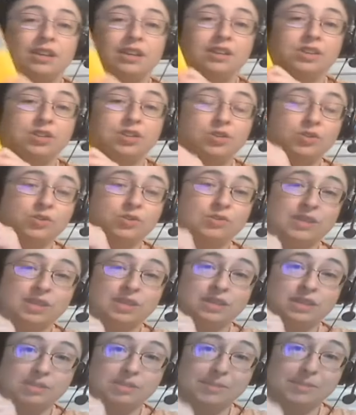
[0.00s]
you
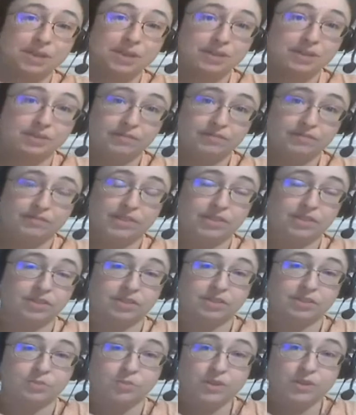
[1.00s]
need this book. This
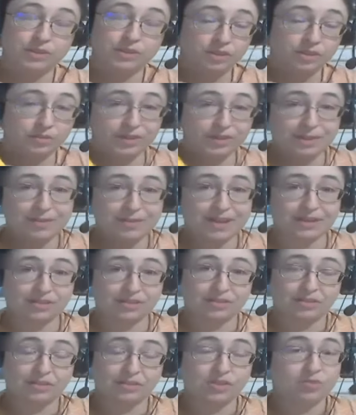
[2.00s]
is worth the twenty
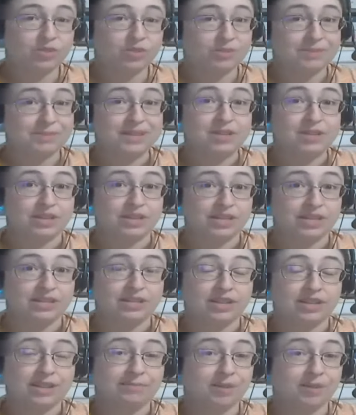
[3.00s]
bucks that you will spend on it.
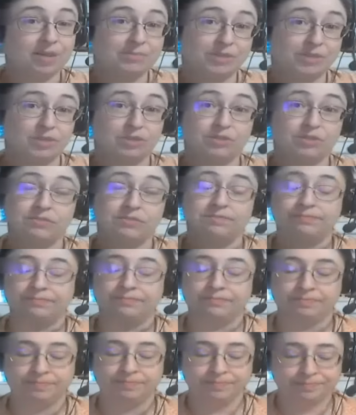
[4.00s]
I promise you.
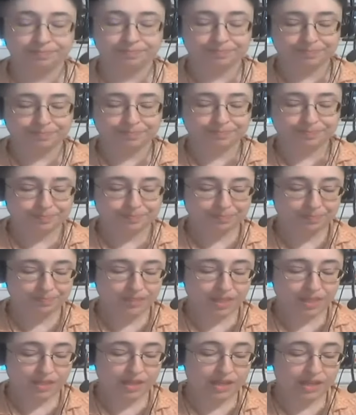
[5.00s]

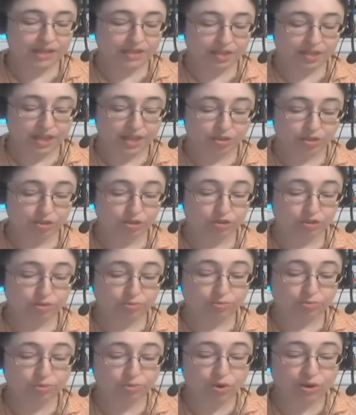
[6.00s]
It is
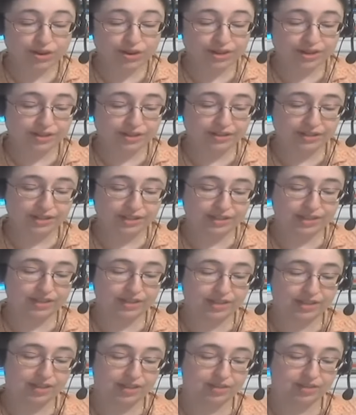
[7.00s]
extraordinarily
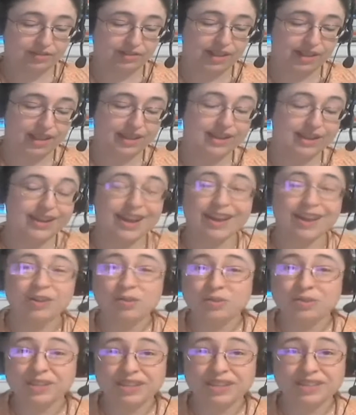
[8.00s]
detailed. And not
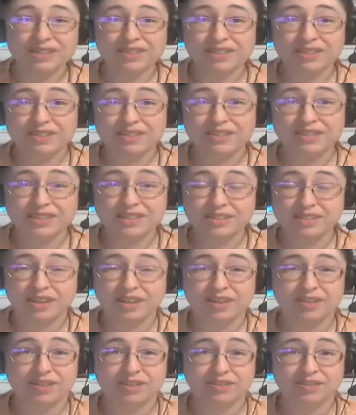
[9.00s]
only is it
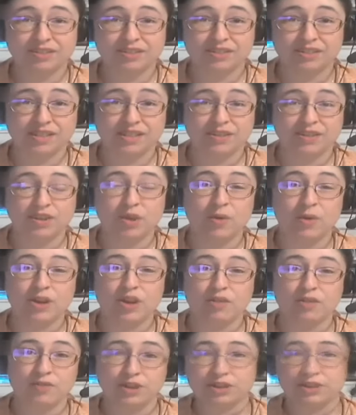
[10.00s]
detailed in going
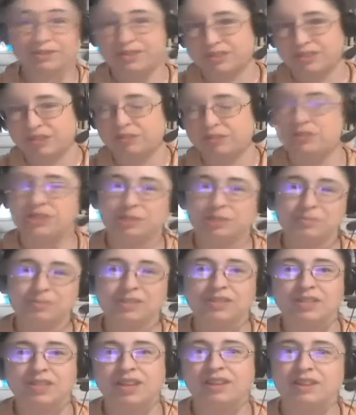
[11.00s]
over, you know, tips
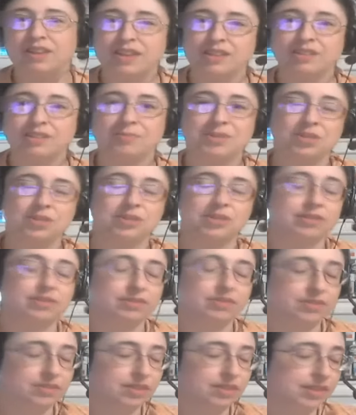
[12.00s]
and techniques and
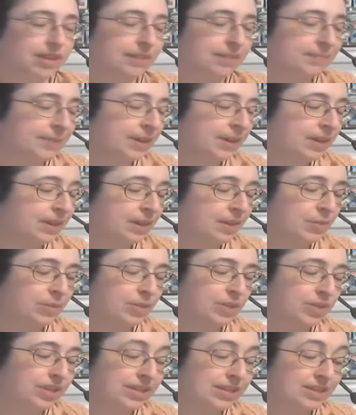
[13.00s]
materials and all that,
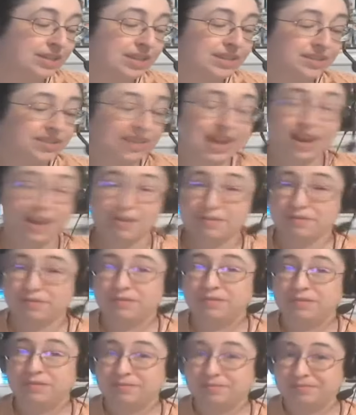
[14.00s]
which it does have,